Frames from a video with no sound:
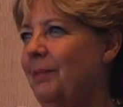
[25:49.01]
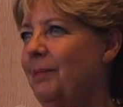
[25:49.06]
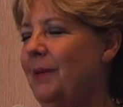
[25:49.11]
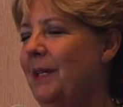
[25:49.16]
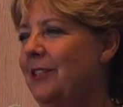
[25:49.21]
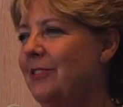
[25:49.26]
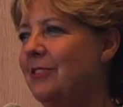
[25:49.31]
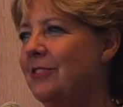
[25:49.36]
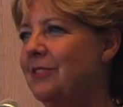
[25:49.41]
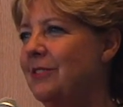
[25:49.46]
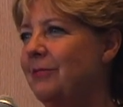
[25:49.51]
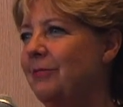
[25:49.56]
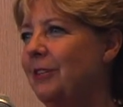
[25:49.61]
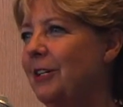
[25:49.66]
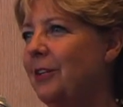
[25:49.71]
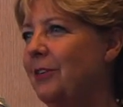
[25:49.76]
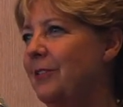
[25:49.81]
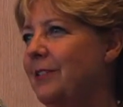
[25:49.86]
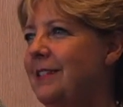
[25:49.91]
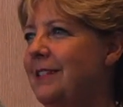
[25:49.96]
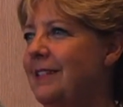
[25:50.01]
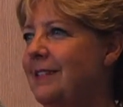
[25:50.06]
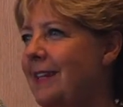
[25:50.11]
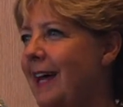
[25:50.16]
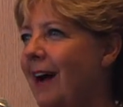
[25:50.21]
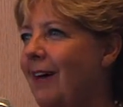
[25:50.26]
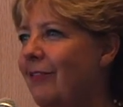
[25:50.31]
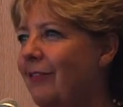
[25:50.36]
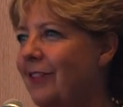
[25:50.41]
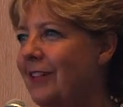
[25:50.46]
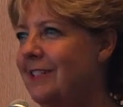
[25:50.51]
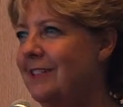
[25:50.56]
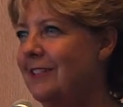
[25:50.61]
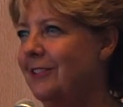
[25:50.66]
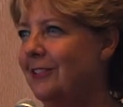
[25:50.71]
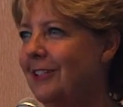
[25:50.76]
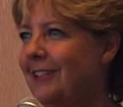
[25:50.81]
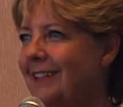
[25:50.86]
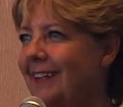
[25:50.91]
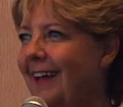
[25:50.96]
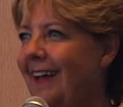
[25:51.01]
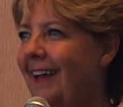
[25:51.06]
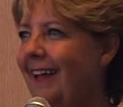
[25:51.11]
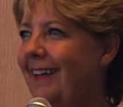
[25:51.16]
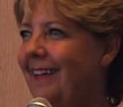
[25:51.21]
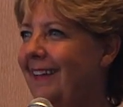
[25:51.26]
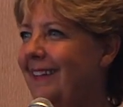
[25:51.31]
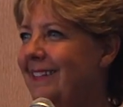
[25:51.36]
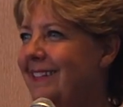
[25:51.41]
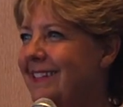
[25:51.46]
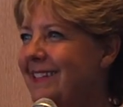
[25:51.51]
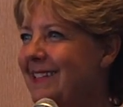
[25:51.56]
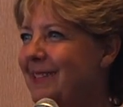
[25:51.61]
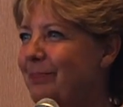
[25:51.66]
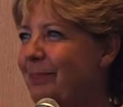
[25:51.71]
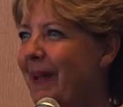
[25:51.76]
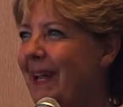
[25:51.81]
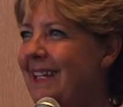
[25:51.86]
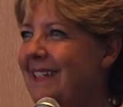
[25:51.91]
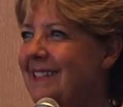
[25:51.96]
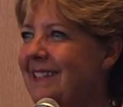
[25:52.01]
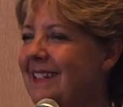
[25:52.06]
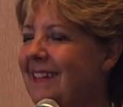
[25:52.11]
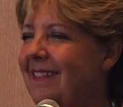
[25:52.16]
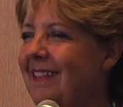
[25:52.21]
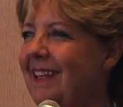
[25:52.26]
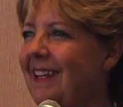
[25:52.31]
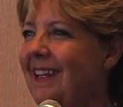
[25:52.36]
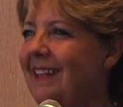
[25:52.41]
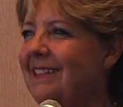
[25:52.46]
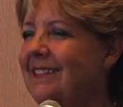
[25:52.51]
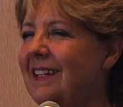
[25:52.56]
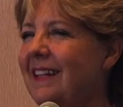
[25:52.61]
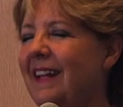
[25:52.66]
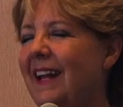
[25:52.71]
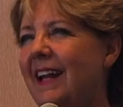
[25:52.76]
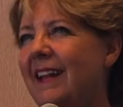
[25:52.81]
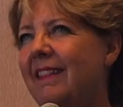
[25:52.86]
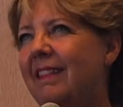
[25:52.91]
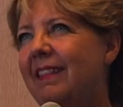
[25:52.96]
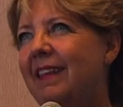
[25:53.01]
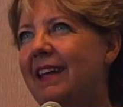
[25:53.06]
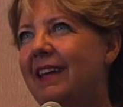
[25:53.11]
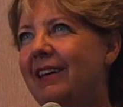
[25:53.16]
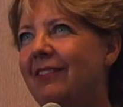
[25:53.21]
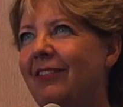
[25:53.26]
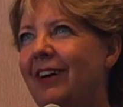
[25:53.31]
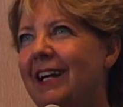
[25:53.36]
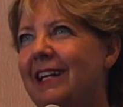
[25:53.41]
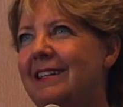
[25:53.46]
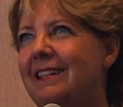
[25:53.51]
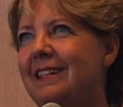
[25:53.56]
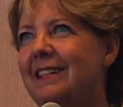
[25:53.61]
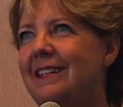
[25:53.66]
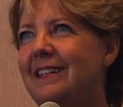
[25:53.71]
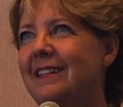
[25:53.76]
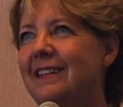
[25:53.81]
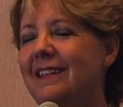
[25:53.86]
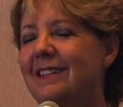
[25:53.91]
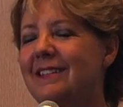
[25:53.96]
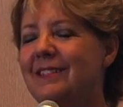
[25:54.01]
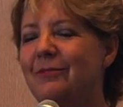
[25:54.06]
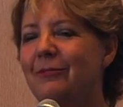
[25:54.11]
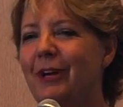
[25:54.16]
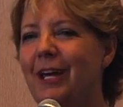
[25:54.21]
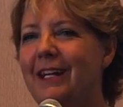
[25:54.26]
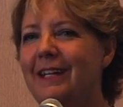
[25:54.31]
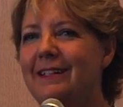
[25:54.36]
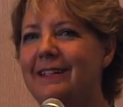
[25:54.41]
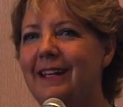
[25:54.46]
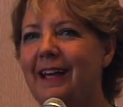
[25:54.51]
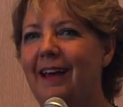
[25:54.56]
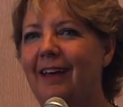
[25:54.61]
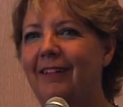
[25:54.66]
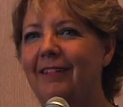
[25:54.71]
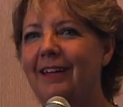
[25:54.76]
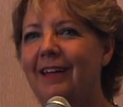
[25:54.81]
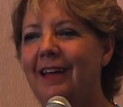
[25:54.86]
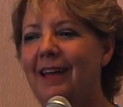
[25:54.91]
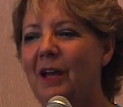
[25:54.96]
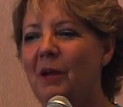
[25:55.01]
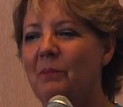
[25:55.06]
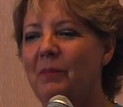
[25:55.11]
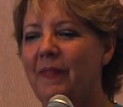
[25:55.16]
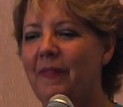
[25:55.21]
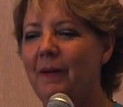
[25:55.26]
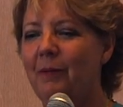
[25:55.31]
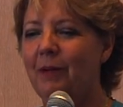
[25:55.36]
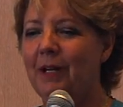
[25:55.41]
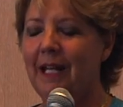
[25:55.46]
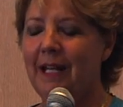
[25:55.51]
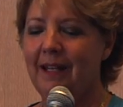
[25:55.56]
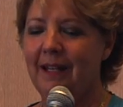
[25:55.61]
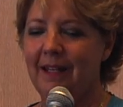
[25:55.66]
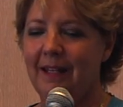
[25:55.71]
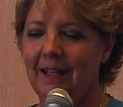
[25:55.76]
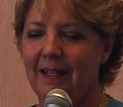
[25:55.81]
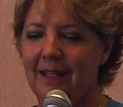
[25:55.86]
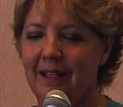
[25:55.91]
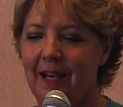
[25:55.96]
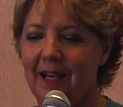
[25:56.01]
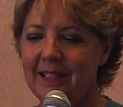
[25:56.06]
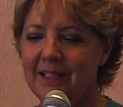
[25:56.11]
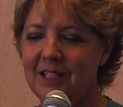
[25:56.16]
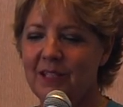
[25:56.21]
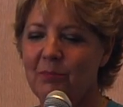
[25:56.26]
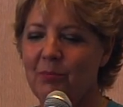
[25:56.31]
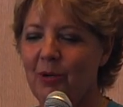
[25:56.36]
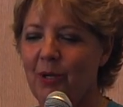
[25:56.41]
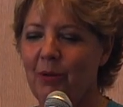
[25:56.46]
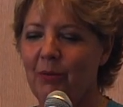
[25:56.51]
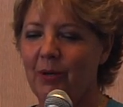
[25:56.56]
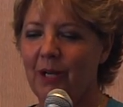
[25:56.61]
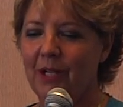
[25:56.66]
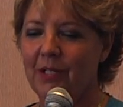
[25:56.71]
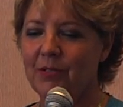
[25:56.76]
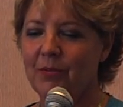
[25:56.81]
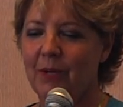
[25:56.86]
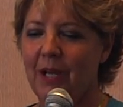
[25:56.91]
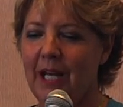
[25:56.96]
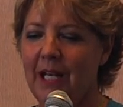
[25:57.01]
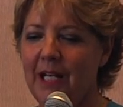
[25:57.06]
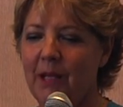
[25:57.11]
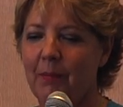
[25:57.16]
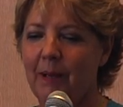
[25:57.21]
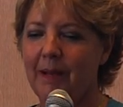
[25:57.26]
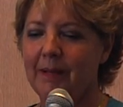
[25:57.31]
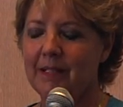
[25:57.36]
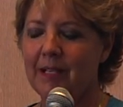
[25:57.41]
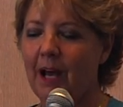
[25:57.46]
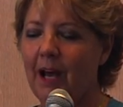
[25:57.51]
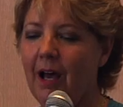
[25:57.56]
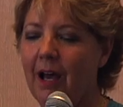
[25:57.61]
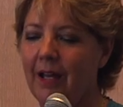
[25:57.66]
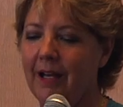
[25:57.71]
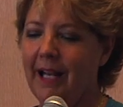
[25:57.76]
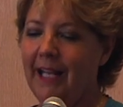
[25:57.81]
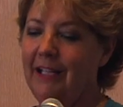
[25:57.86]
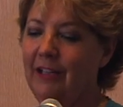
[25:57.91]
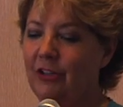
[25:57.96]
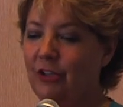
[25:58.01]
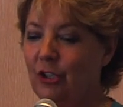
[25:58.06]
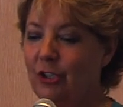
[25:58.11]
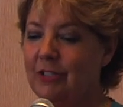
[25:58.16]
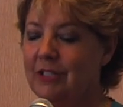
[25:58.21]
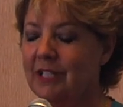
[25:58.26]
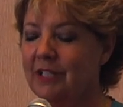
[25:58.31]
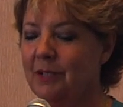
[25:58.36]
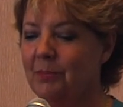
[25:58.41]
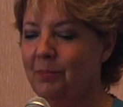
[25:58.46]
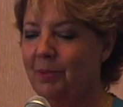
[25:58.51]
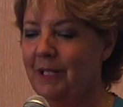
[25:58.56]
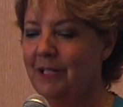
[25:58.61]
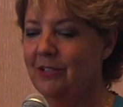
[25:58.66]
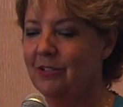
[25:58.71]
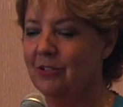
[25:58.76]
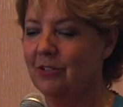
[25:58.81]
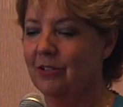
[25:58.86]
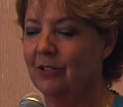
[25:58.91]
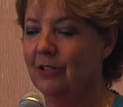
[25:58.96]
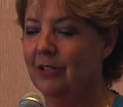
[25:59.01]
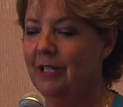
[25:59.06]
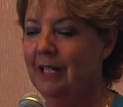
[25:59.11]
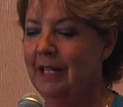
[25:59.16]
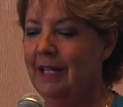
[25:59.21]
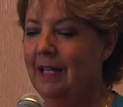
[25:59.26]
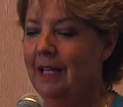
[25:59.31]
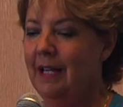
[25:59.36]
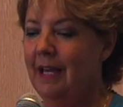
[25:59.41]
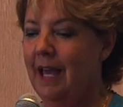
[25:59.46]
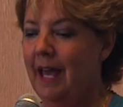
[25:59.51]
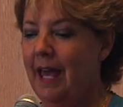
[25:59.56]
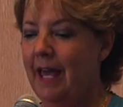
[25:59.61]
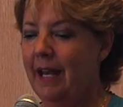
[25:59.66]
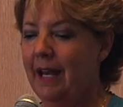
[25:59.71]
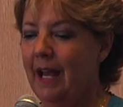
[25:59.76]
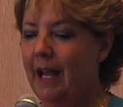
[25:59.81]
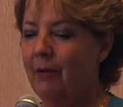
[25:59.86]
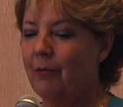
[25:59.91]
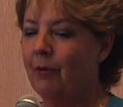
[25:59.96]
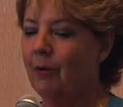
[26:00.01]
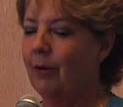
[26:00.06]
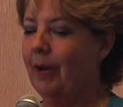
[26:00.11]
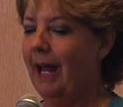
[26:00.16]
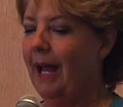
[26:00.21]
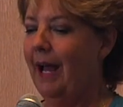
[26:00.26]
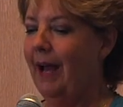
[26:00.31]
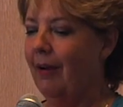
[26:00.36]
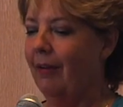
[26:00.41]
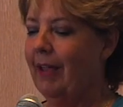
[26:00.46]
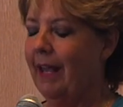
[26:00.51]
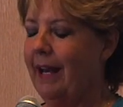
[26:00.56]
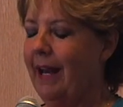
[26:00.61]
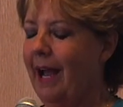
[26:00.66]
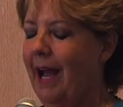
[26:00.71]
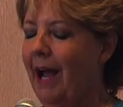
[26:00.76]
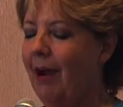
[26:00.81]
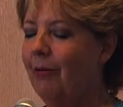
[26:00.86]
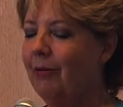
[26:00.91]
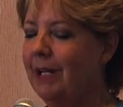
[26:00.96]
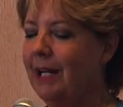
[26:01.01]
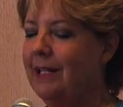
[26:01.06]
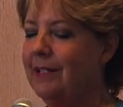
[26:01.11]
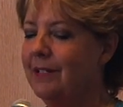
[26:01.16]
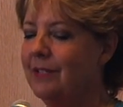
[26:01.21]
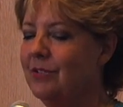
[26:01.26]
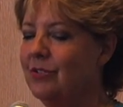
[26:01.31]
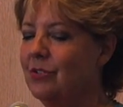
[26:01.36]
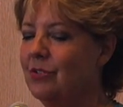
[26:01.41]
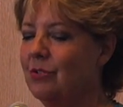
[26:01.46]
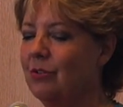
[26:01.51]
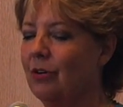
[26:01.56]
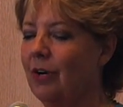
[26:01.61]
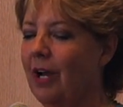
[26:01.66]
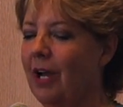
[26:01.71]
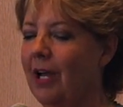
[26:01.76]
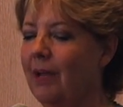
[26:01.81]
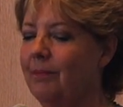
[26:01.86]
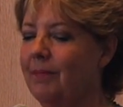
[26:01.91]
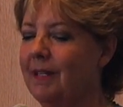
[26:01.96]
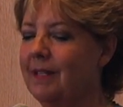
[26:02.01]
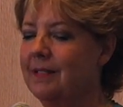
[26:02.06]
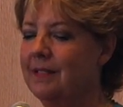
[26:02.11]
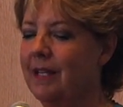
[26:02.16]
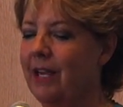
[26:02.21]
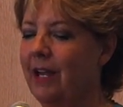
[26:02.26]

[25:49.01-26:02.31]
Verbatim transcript: pictures of what Christy's outfits look like, and just pasted things, and I'd think of ideas and write it down. But then when I got to the point when I was writing about Todd, I looked at the picture, and I wrote, okay, now how would I describe this